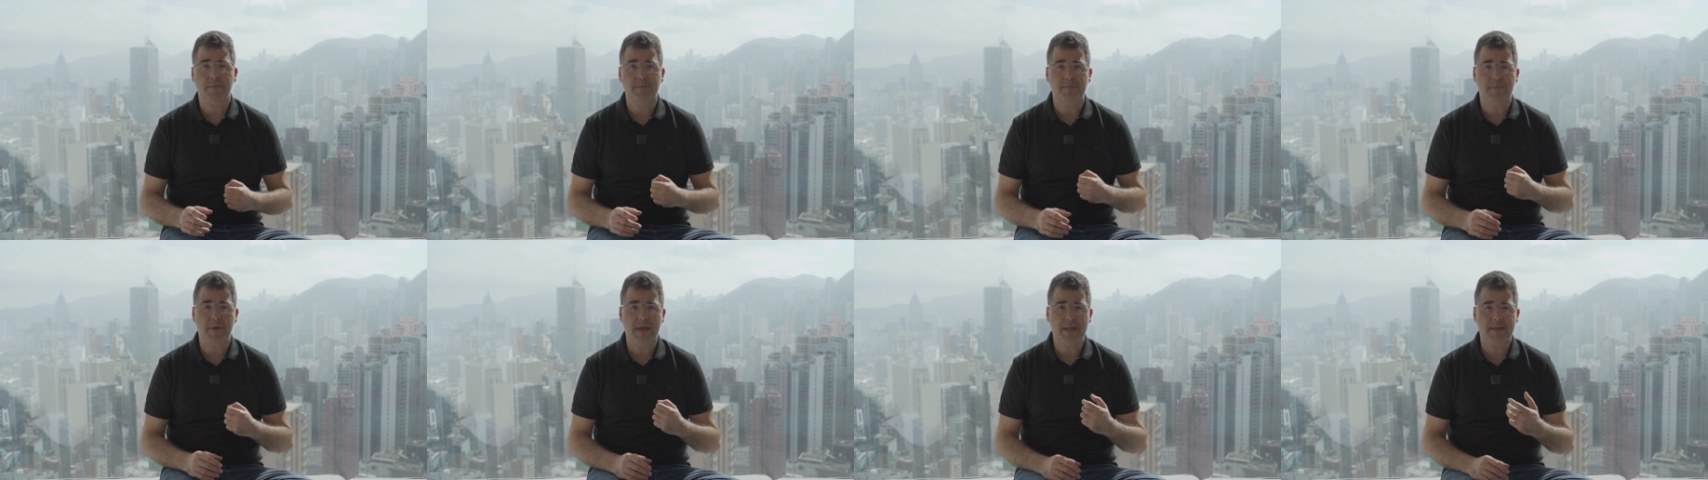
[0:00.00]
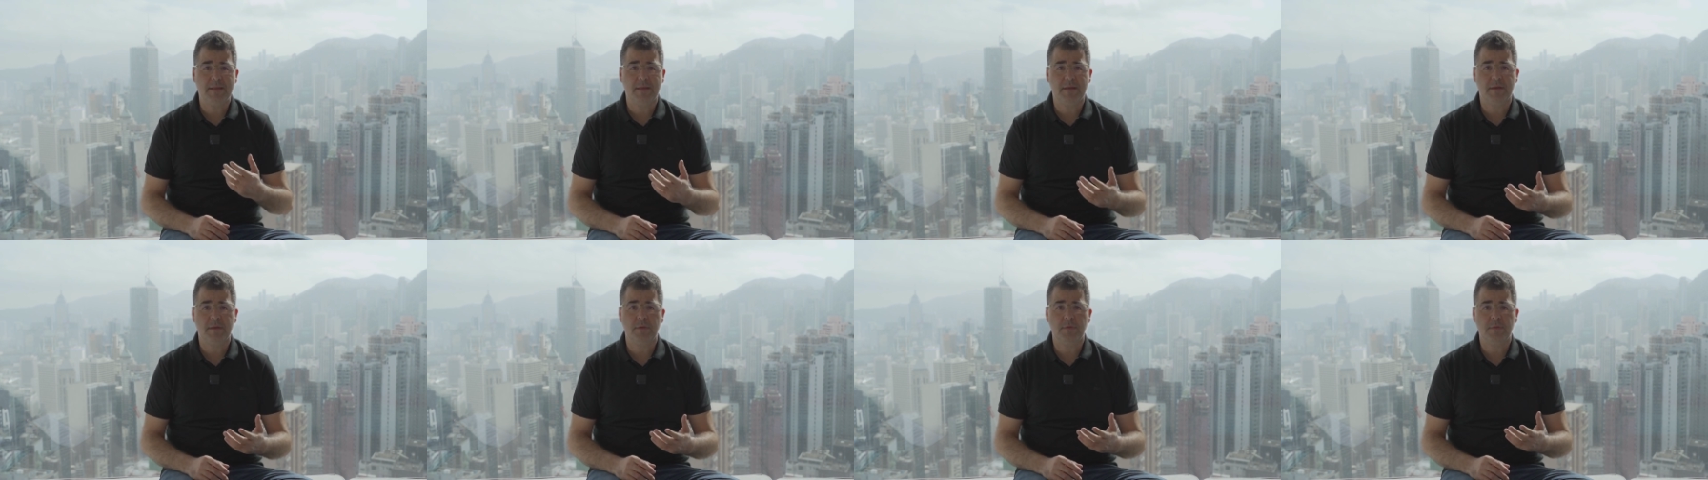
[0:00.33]

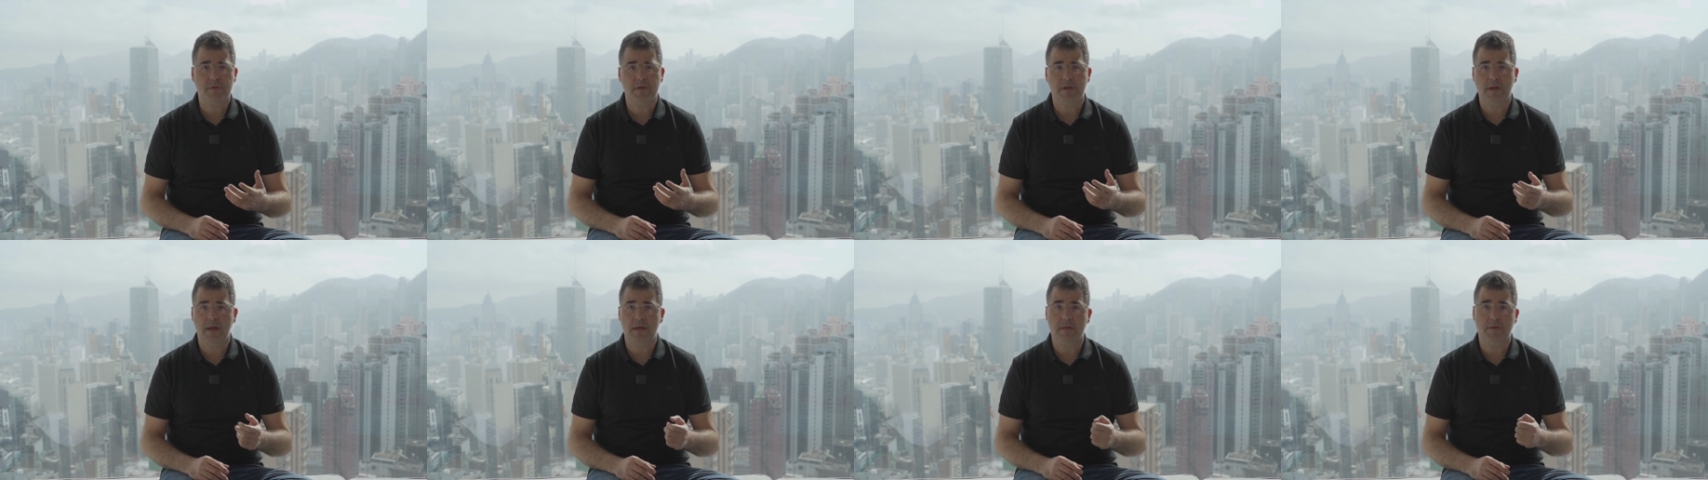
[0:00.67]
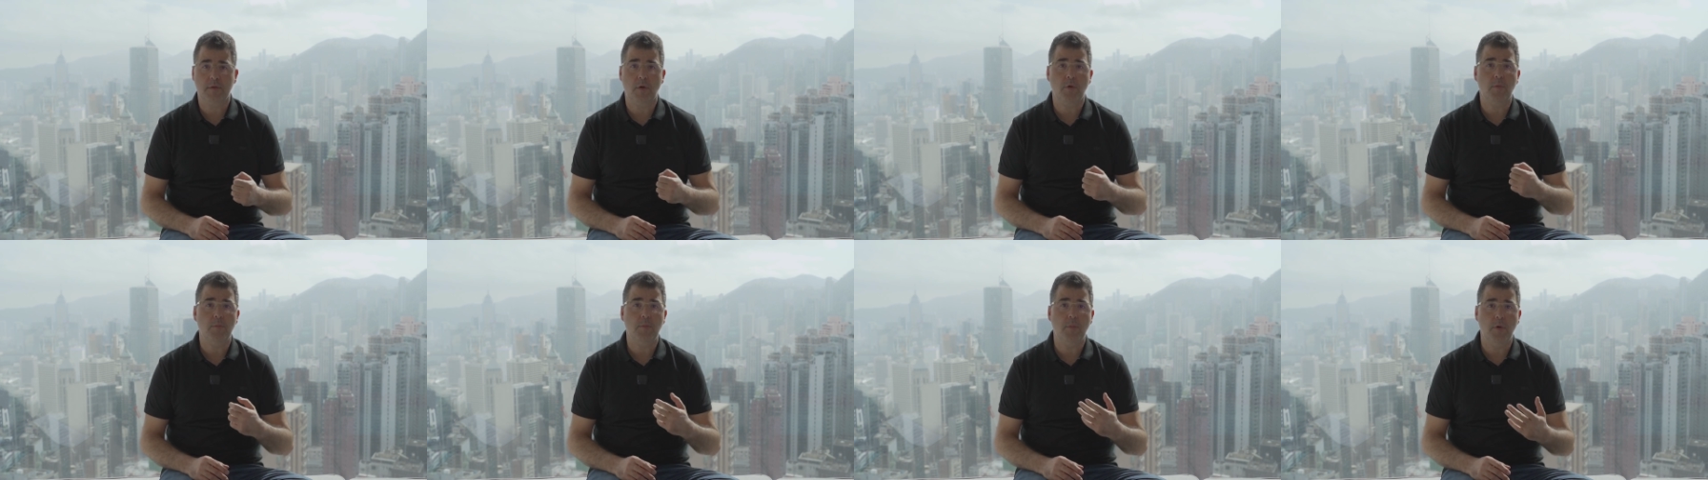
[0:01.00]
better
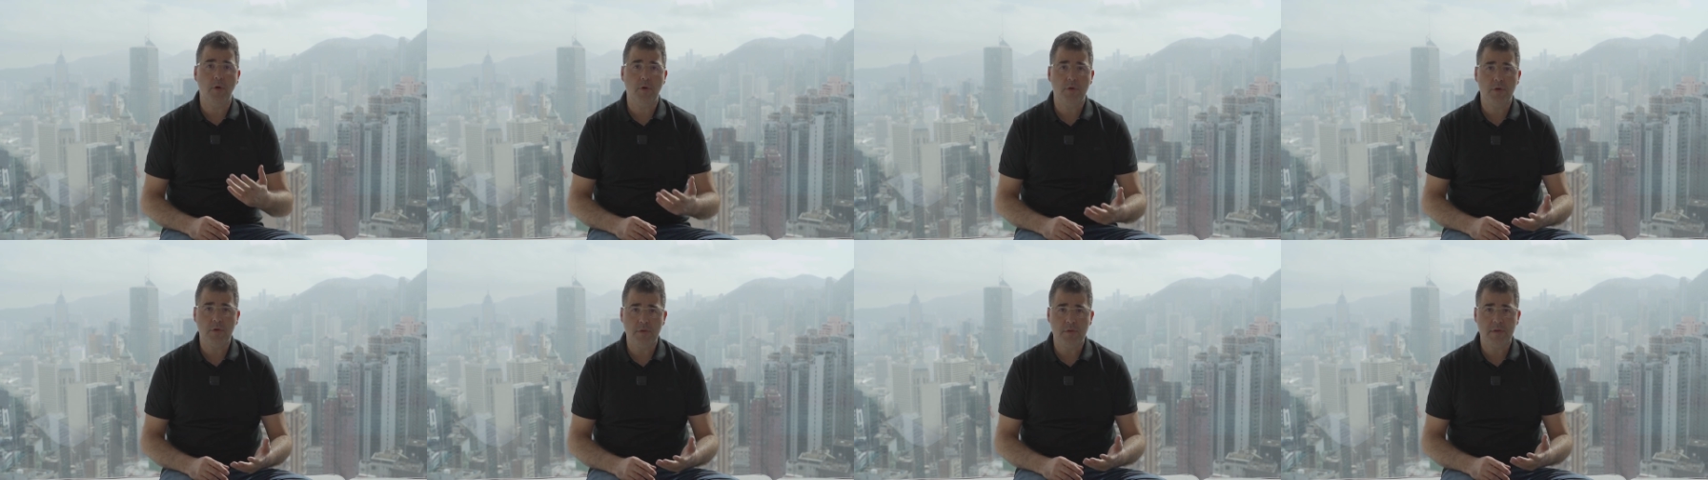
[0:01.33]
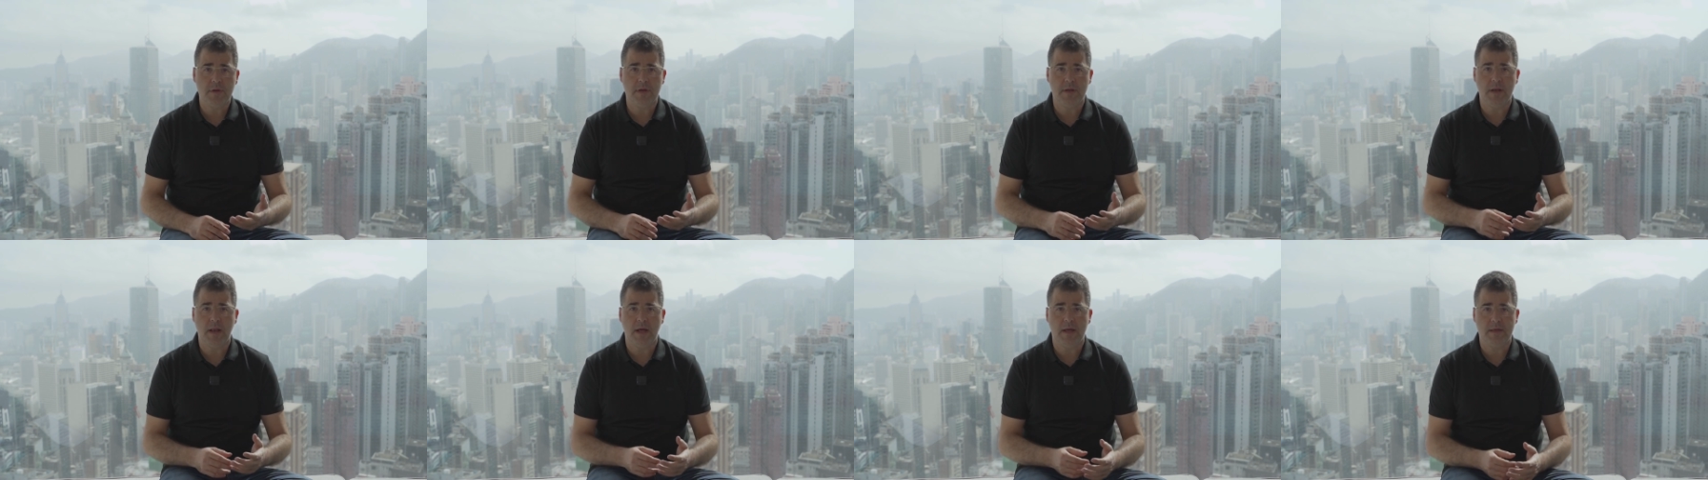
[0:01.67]
utilized or more
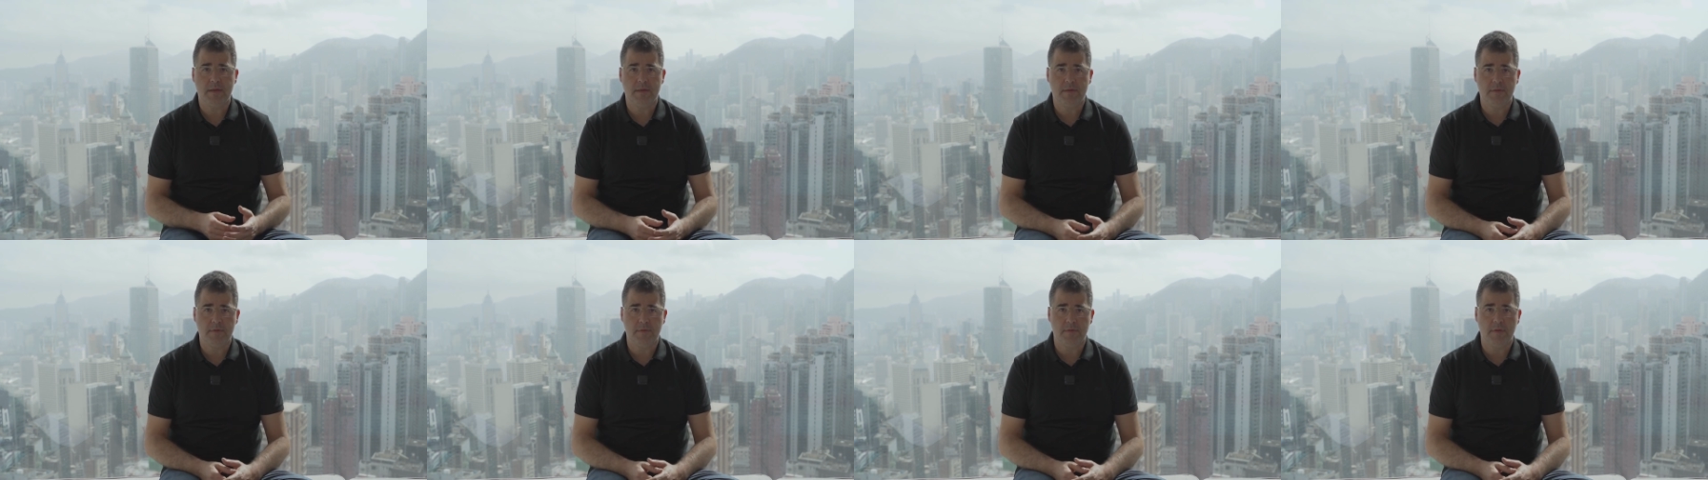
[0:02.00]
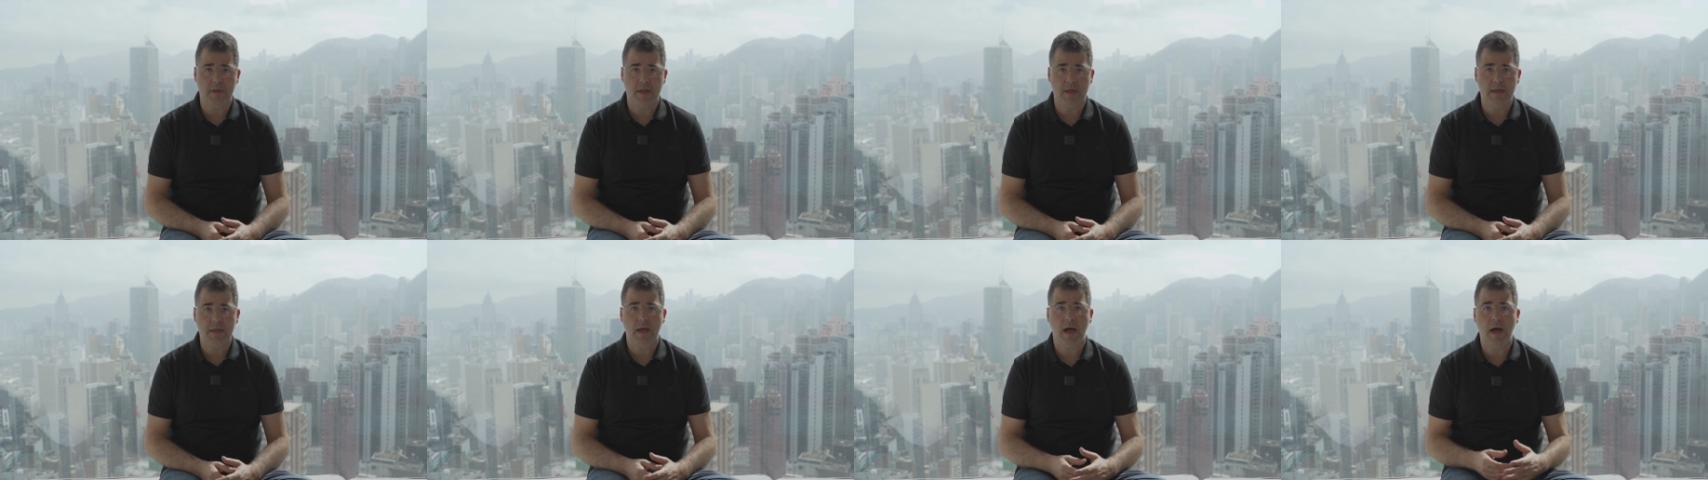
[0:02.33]
utilized
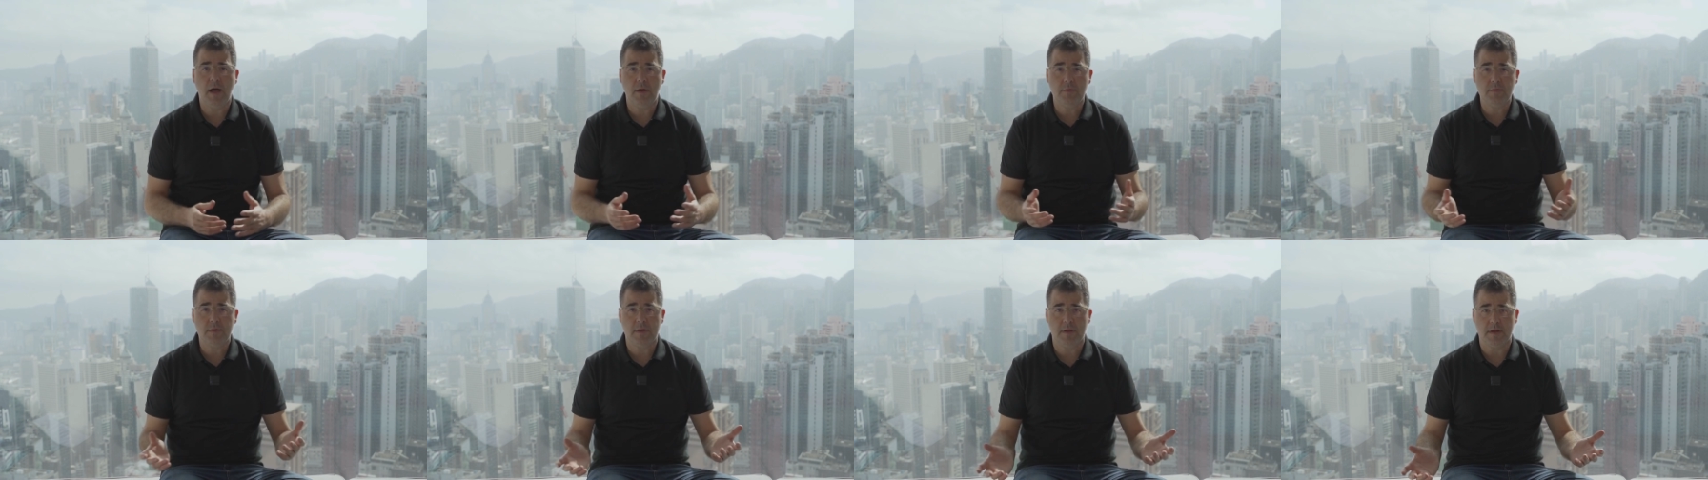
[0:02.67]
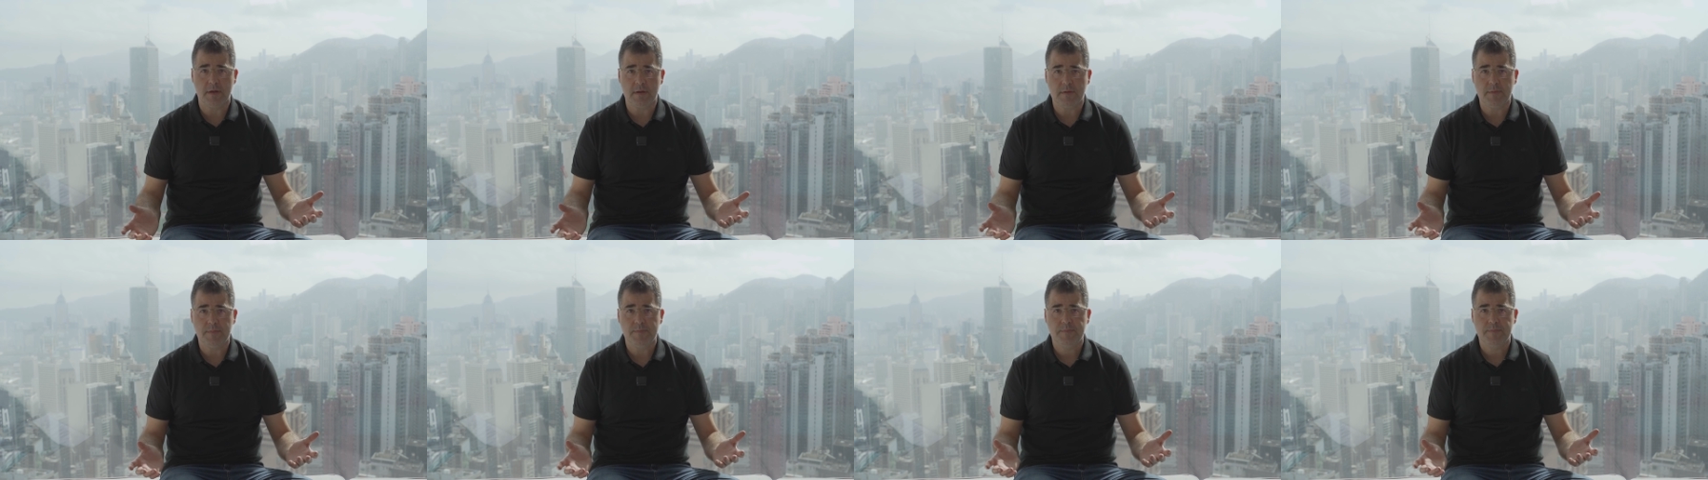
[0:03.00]
today out
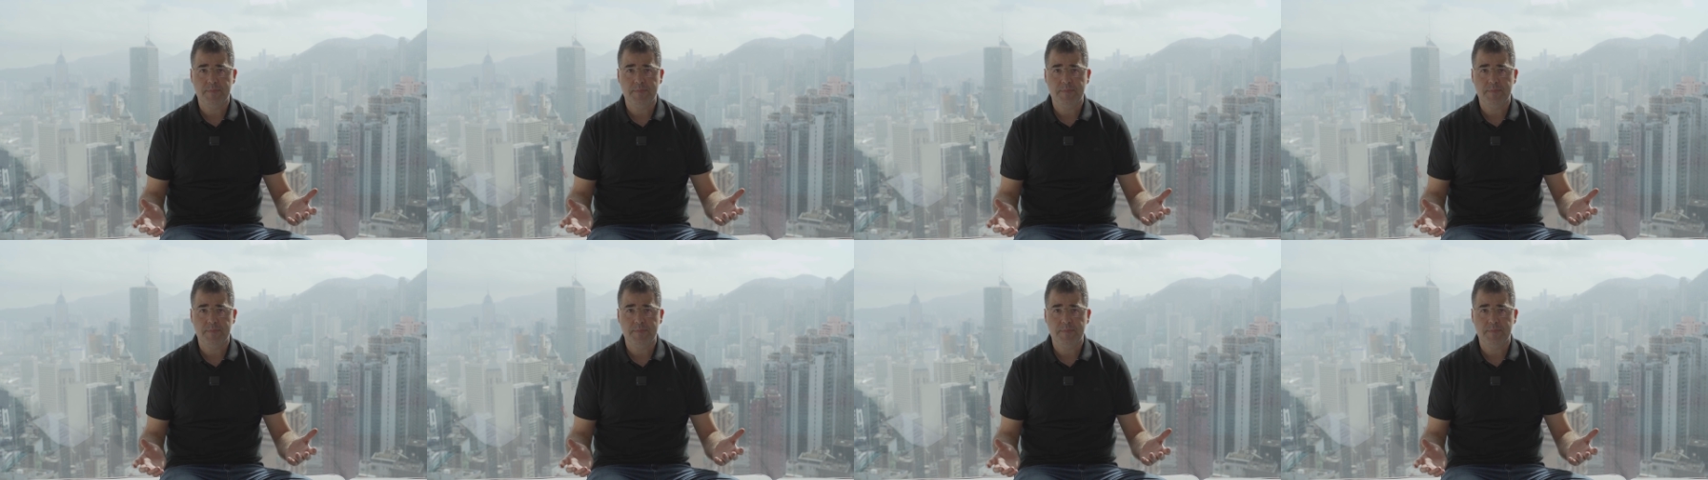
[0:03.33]
there.